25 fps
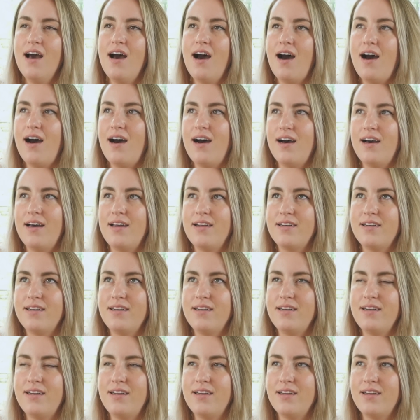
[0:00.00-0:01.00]

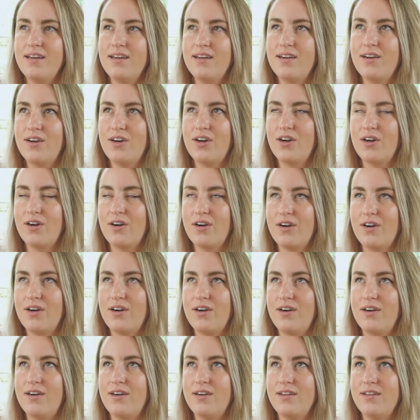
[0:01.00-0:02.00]
on
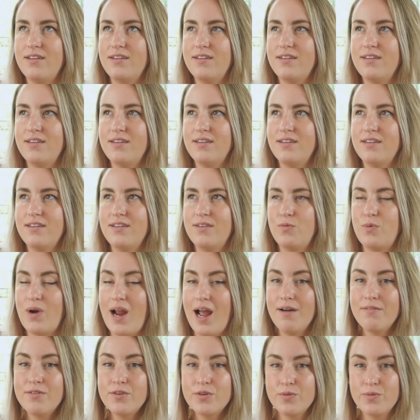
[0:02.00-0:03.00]
her
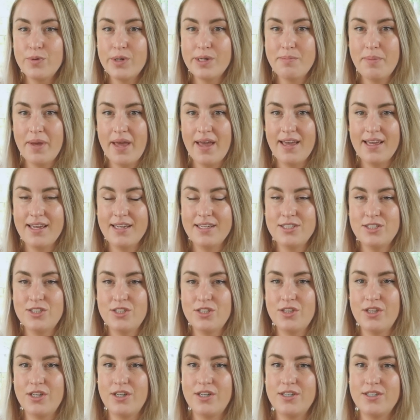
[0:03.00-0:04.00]
Ravelry
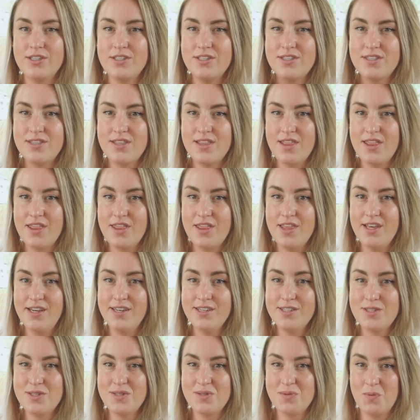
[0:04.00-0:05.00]
page, there's
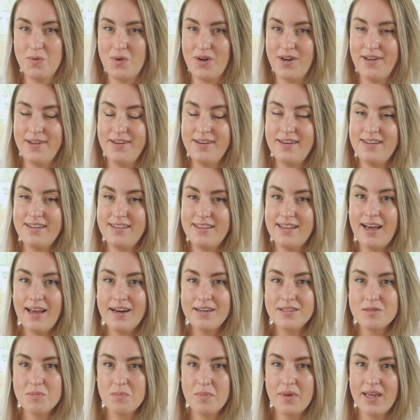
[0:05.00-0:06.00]
this one that
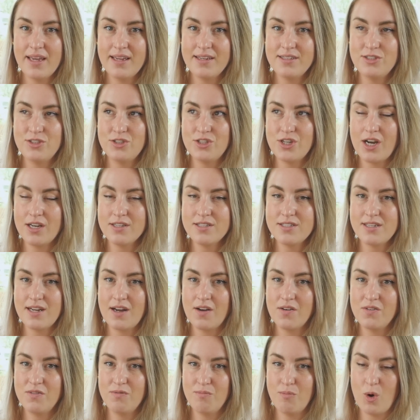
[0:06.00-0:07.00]
is made just
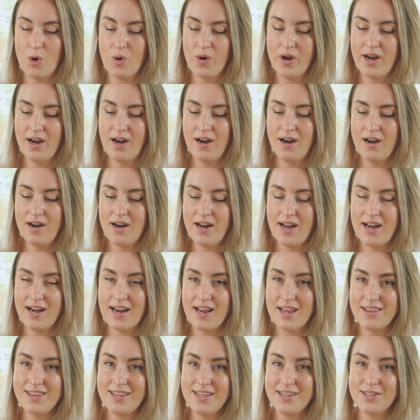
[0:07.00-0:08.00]
out of mohair, and
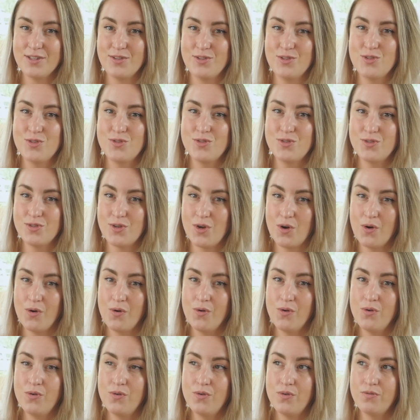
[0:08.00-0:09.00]
I think it's
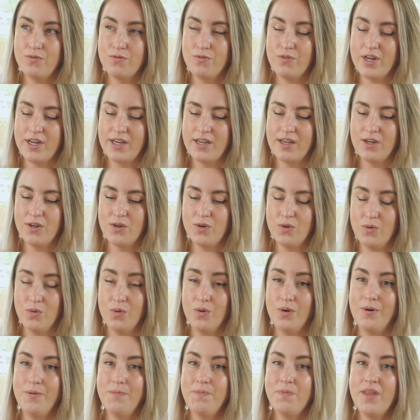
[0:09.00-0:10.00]
so freaking
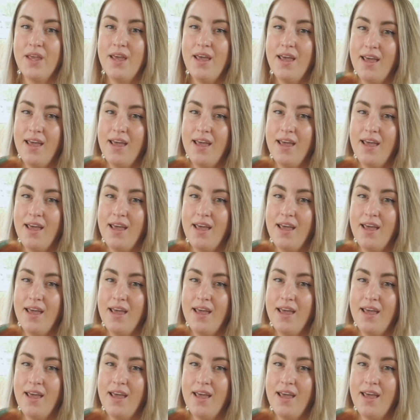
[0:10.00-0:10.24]
cool.